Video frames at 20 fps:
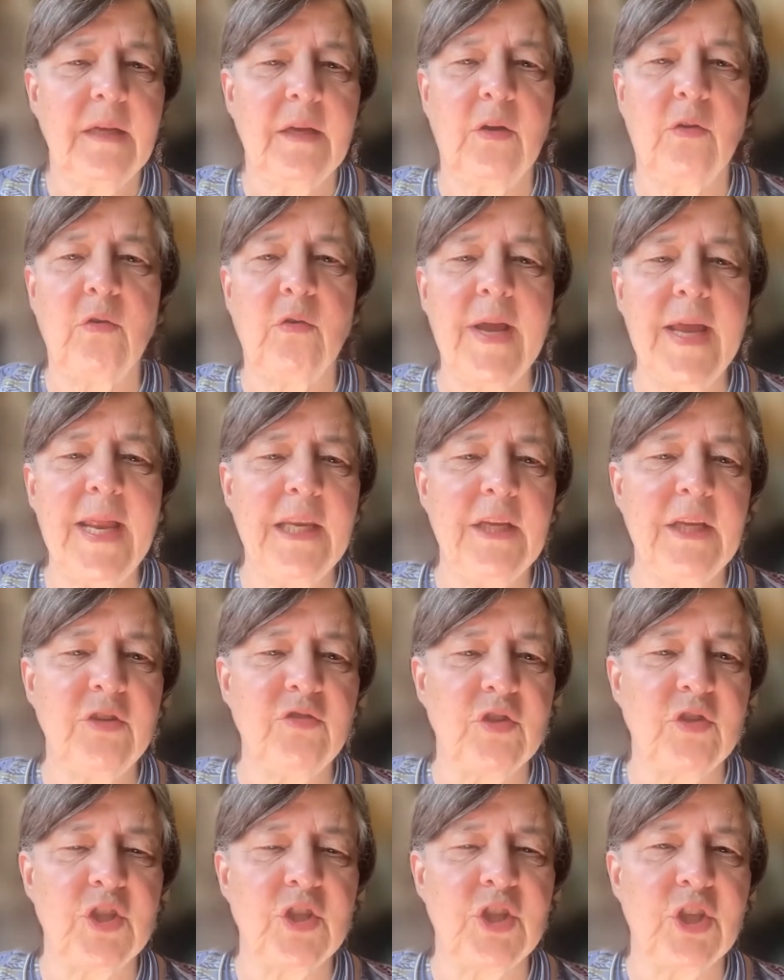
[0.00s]
gray
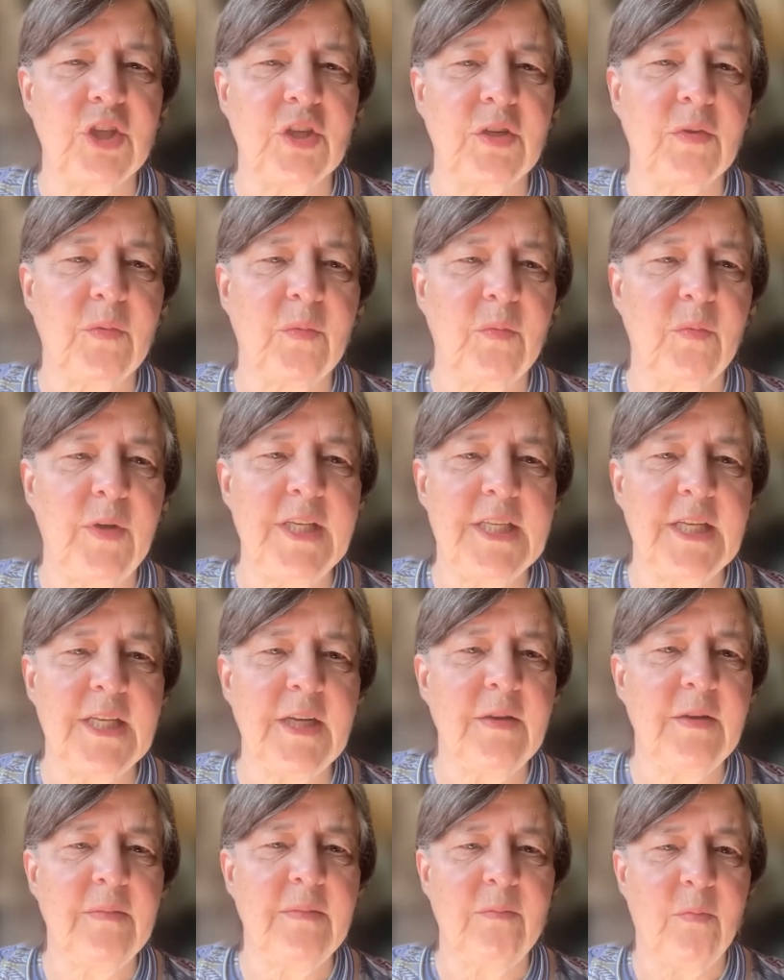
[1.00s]
literature. We
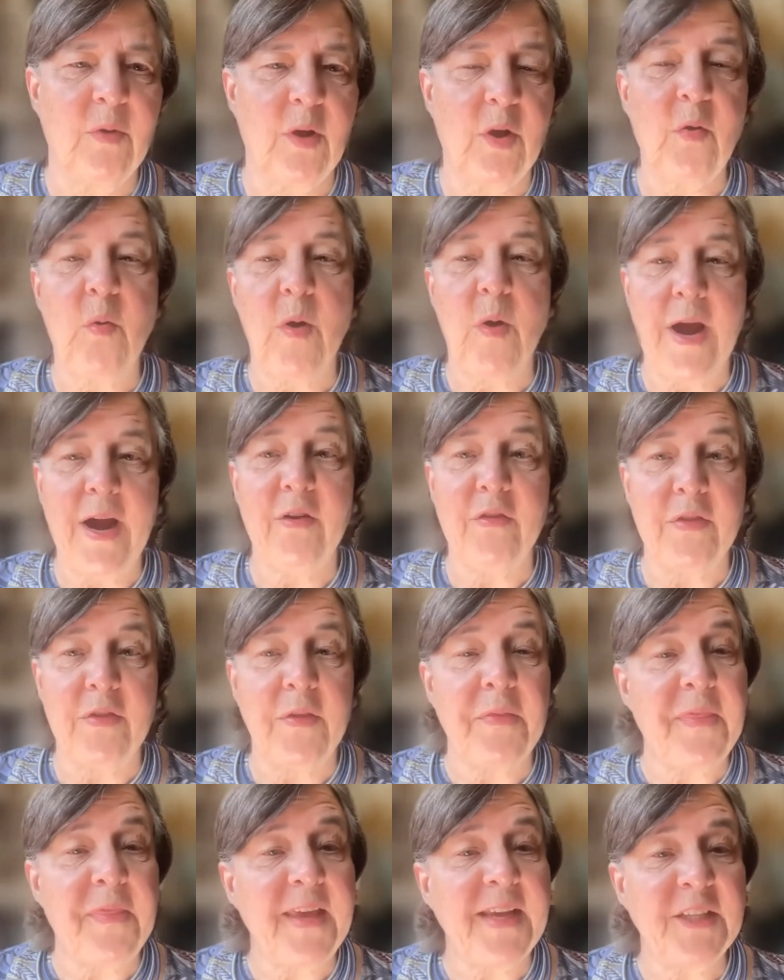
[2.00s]
did require
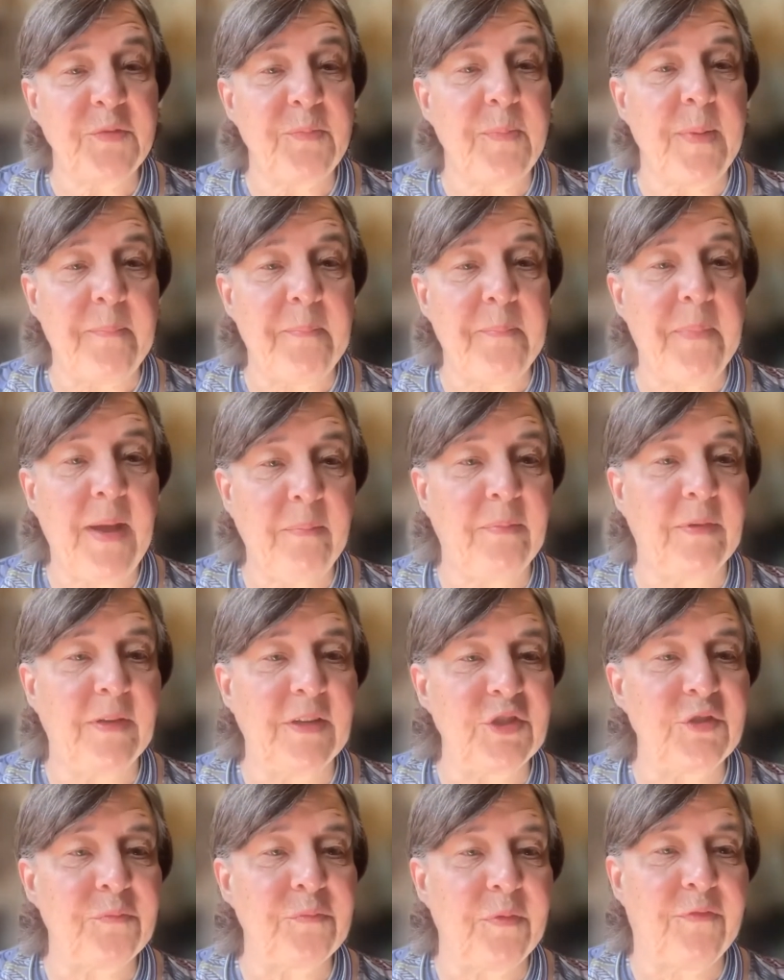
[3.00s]
that things be
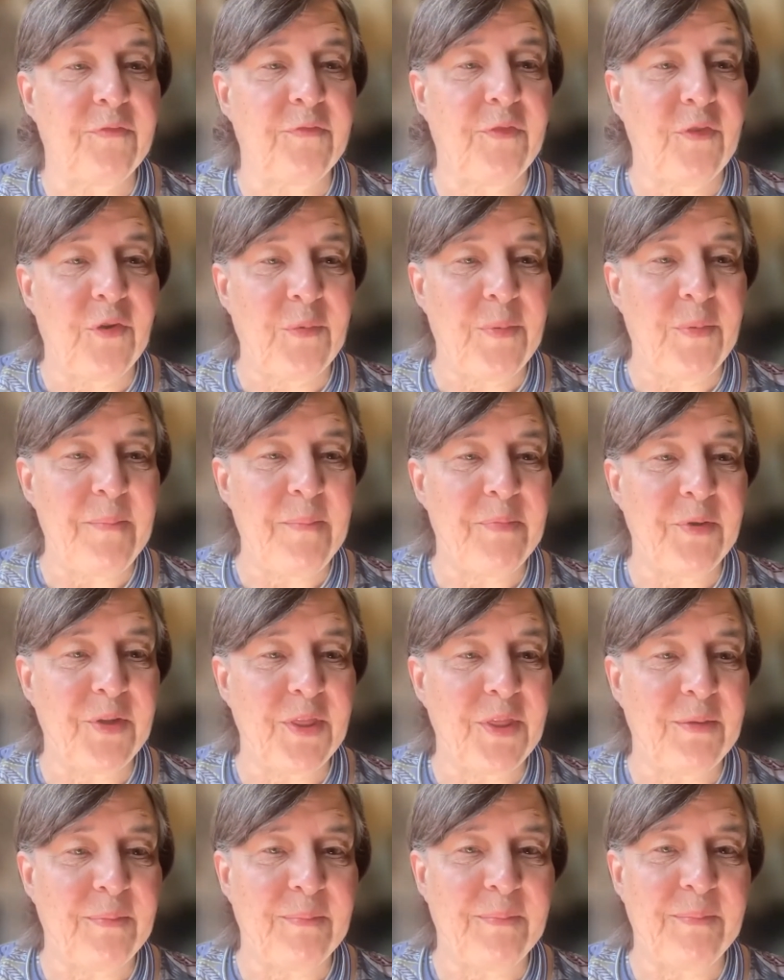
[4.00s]
published before we put
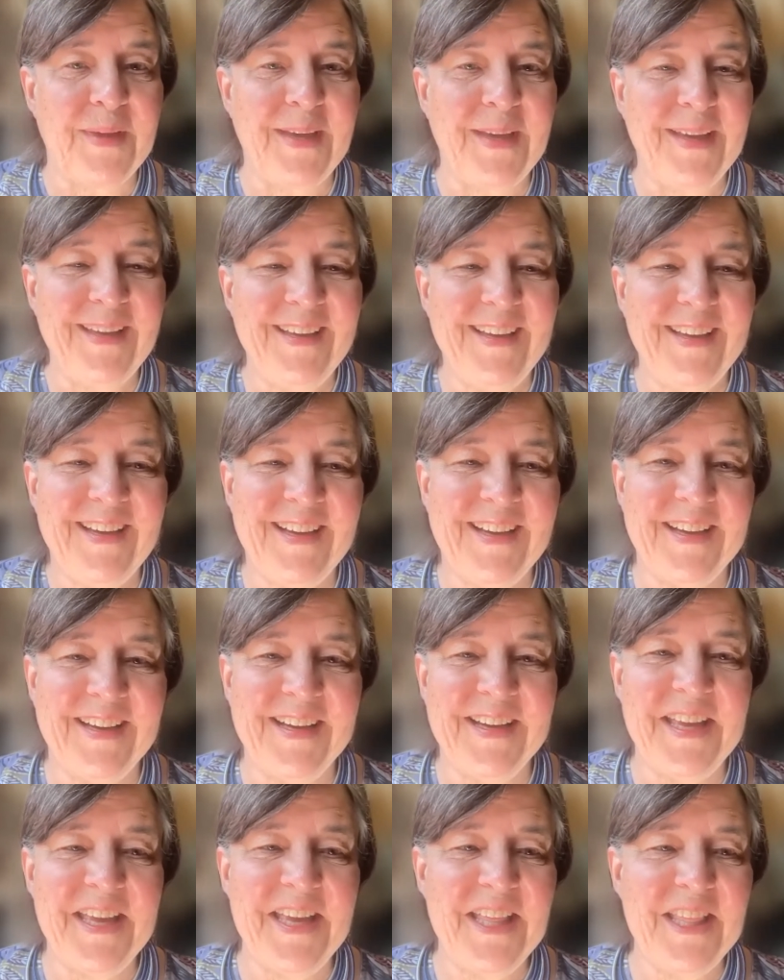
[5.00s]
them
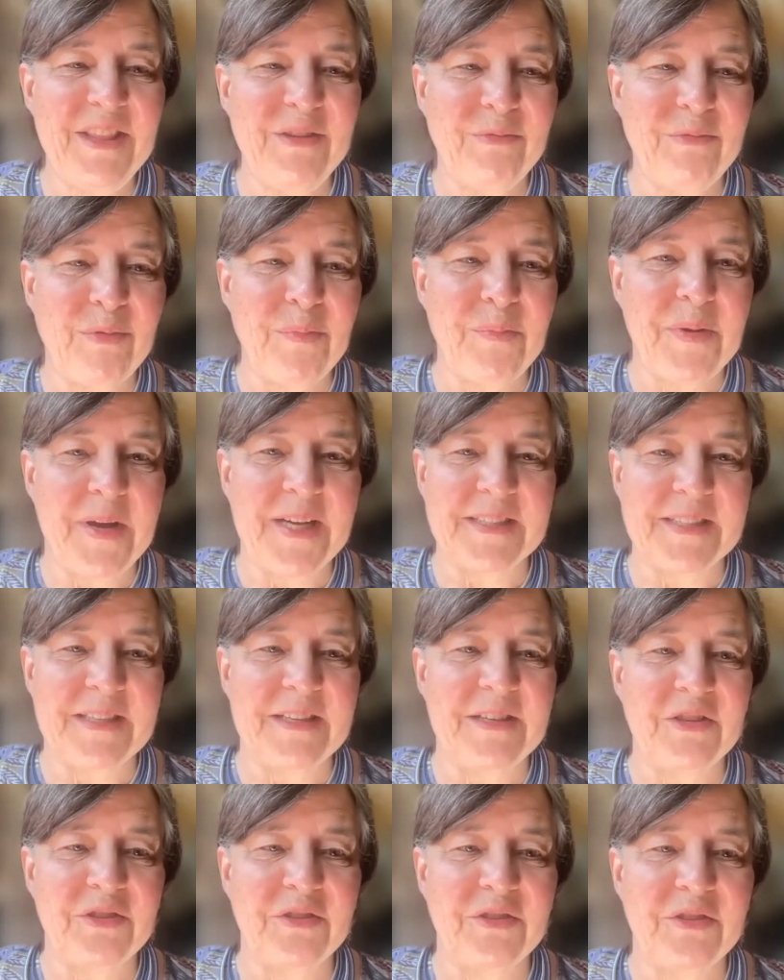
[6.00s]
in the
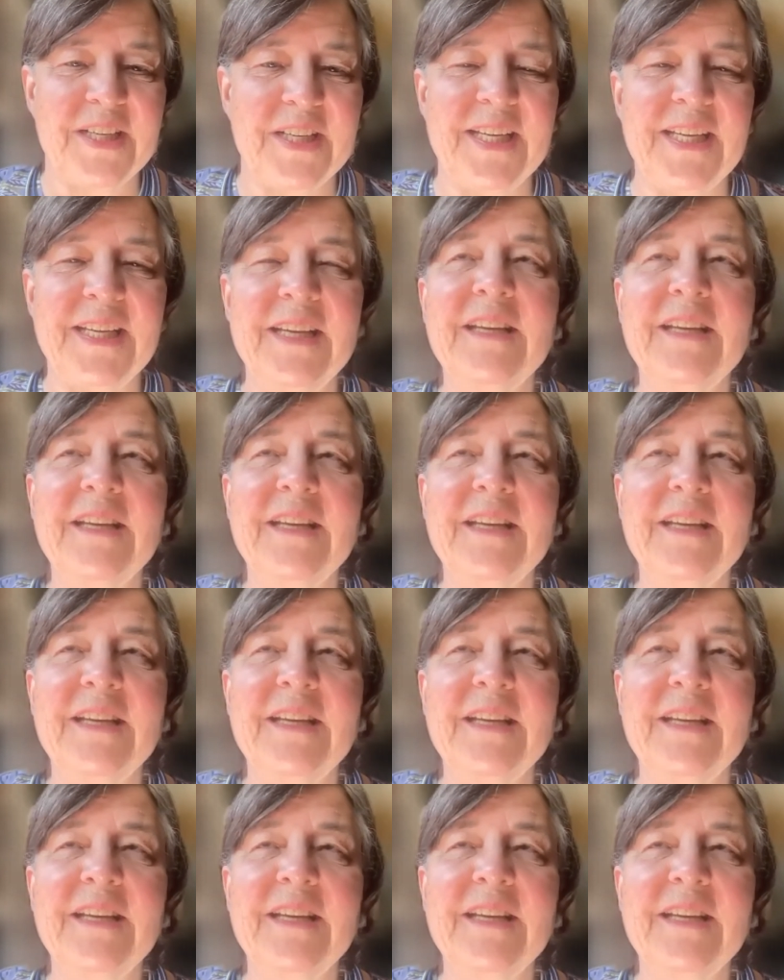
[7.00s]
repository.